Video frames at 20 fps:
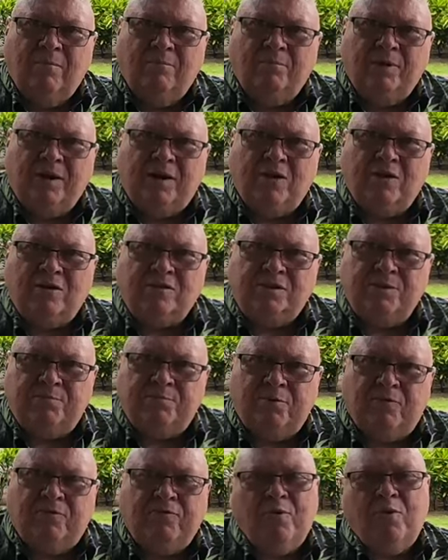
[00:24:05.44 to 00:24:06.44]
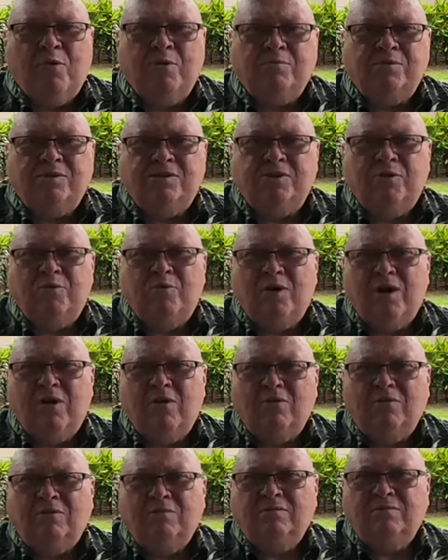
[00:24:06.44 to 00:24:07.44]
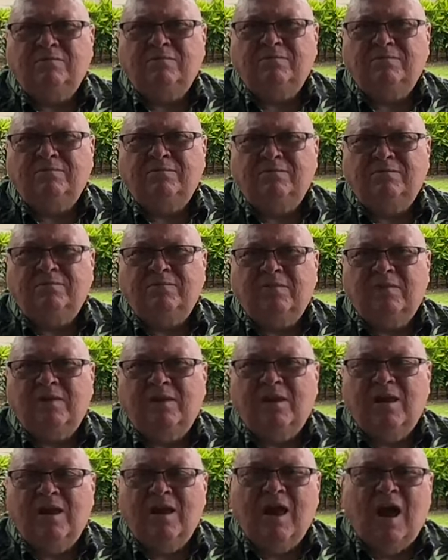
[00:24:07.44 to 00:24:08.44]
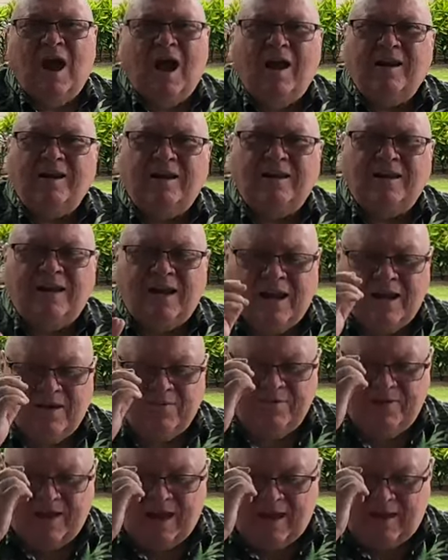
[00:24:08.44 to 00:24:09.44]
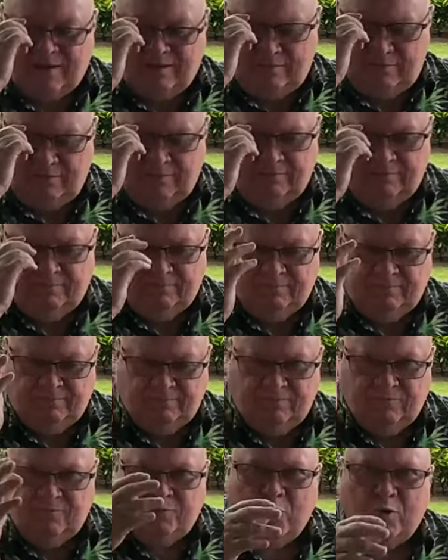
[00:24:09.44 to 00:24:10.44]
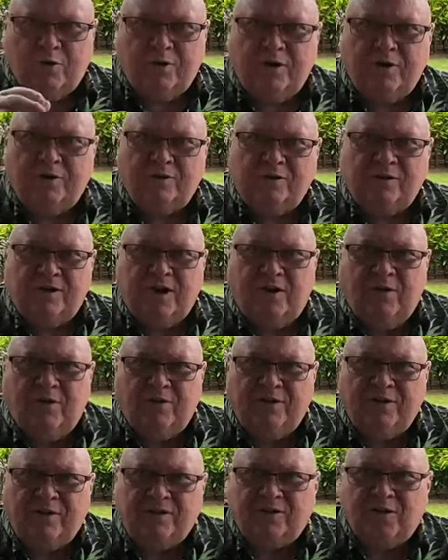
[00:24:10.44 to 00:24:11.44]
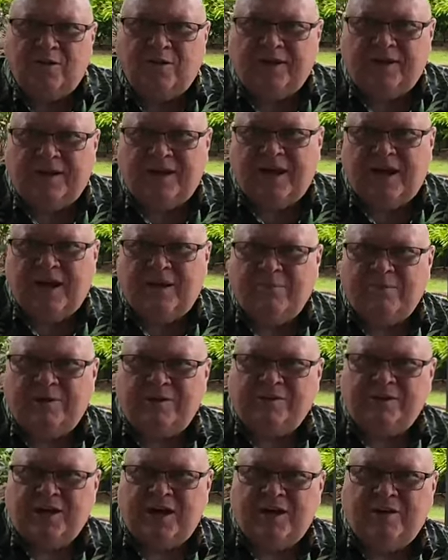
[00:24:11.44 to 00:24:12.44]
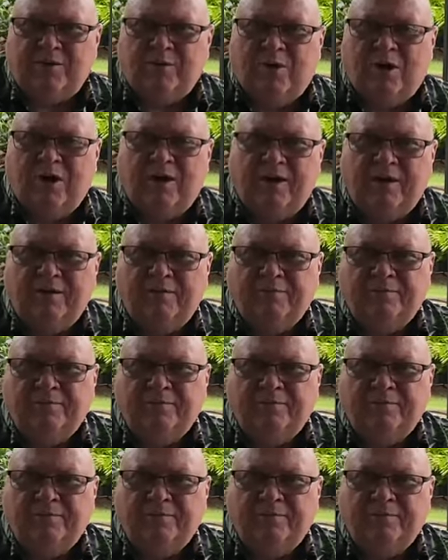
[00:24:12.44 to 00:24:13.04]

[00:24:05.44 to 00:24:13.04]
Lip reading: because it performed so well. I didn't have that 4 years ago. This only came in January.